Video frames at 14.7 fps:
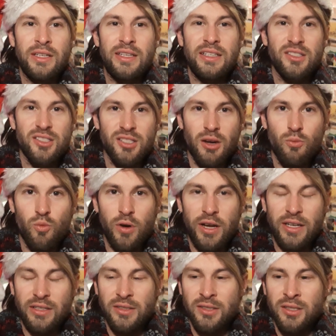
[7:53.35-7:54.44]
in some
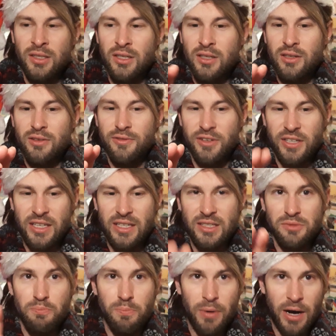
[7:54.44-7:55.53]
ways for kids,
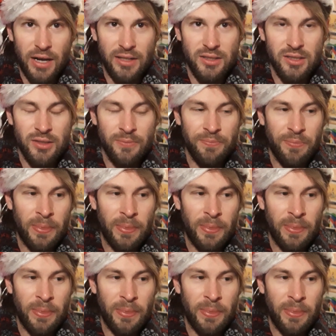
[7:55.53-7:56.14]
but